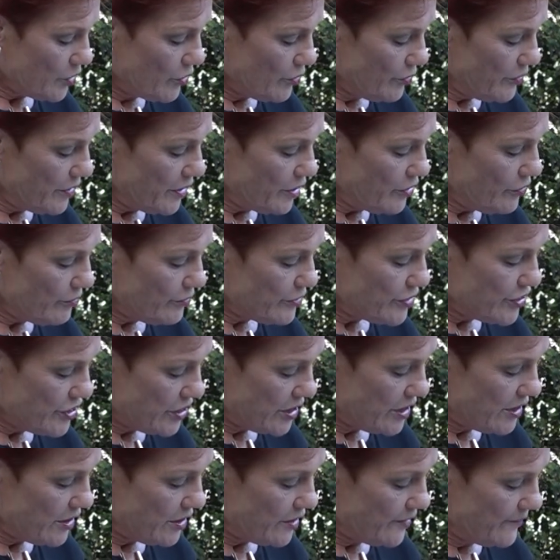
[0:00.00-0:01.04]
Karina
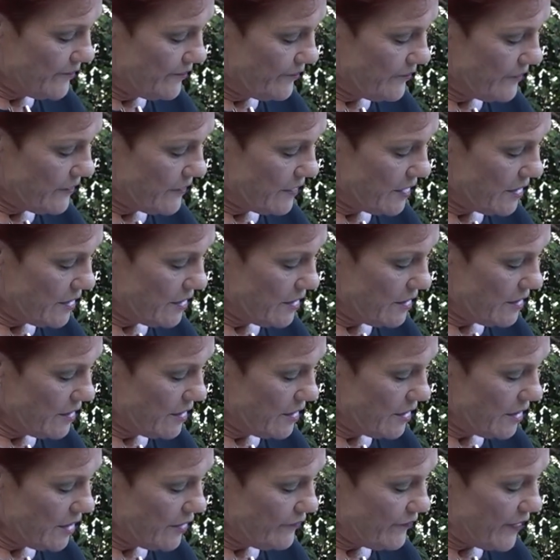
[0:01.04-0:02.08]
Rochelle,
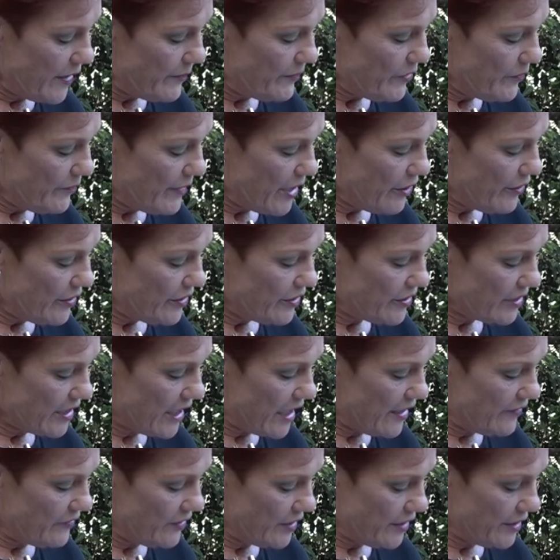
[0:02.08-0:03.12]
if Emma married a
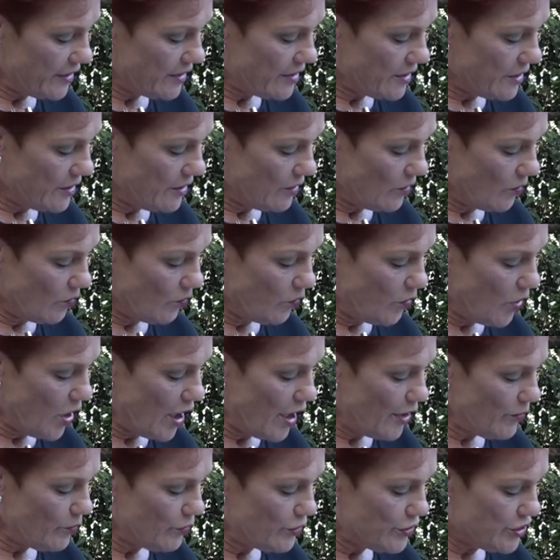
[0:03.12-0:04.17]
Catholic,
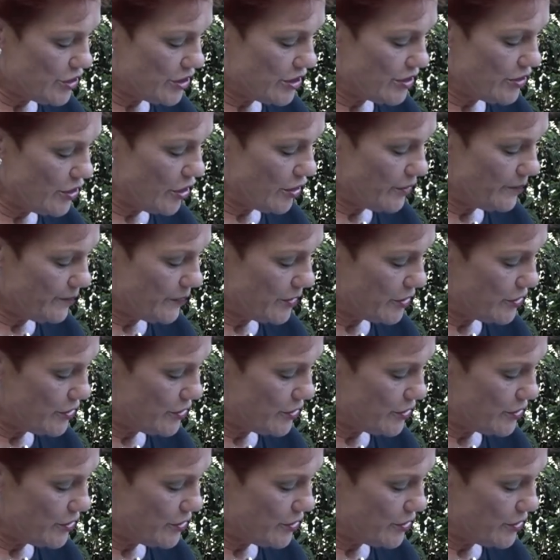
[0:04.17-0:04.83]
why would she not be